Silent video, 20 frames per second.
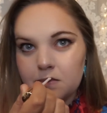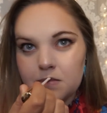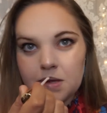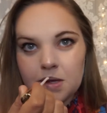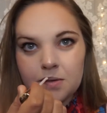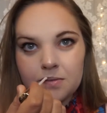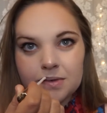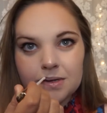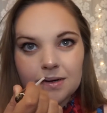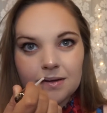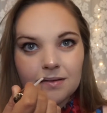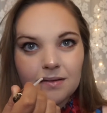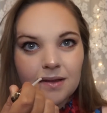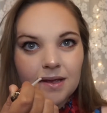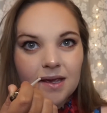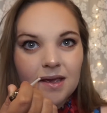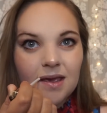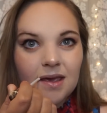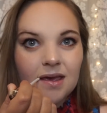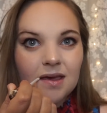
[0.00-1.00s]
And what I
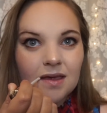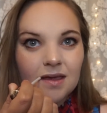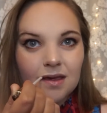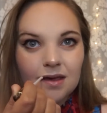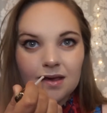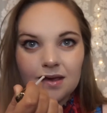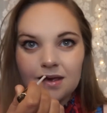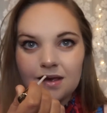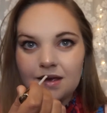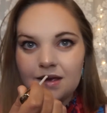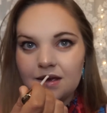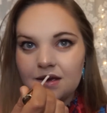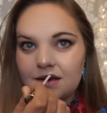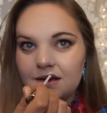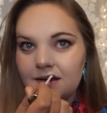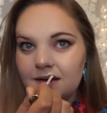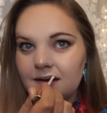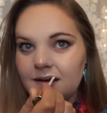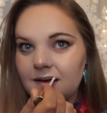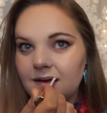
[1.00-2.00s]
like
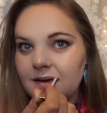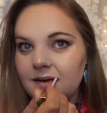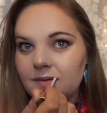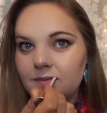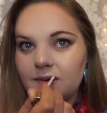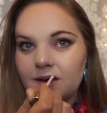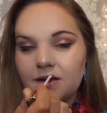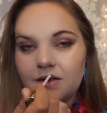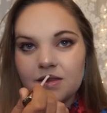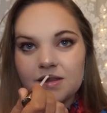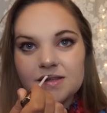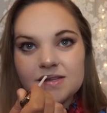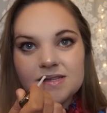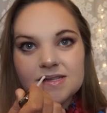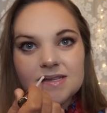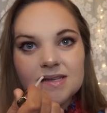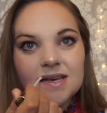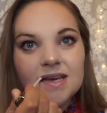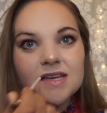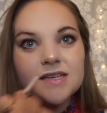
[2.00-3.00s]
about
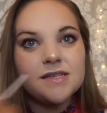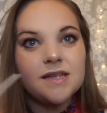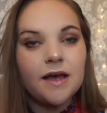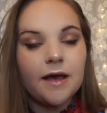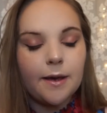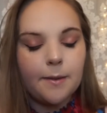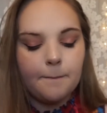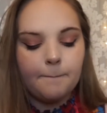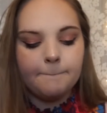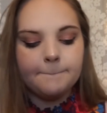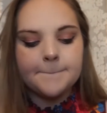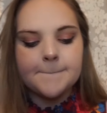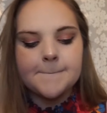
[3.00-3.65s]
this is that,